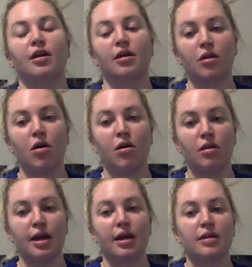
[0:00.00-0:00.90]
and call
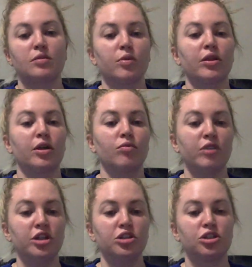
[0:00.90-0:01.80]
light is within
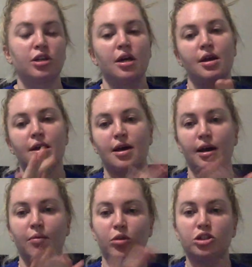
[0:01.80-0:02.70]
reach, and
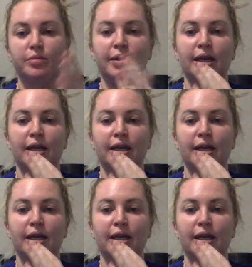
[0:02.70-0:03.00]
I'm washing my